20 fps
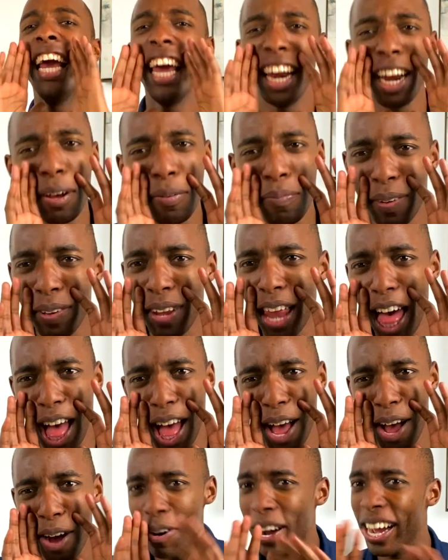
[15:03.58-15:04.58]
hit him
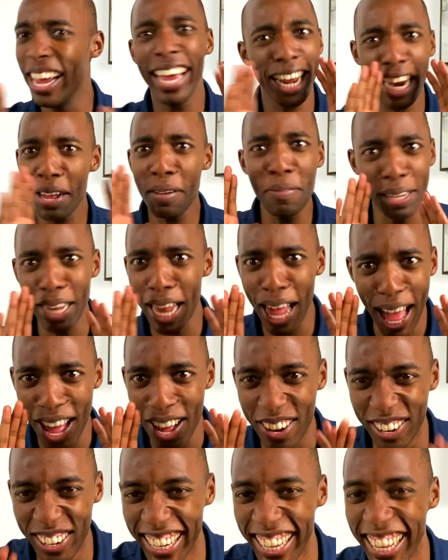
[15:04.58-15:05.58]
low, hit him
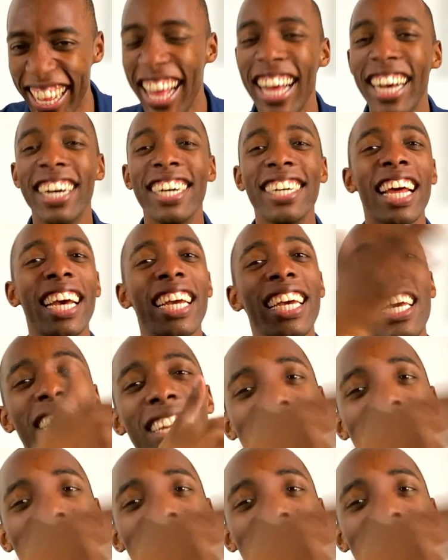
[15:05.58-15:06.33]
low. Because I get a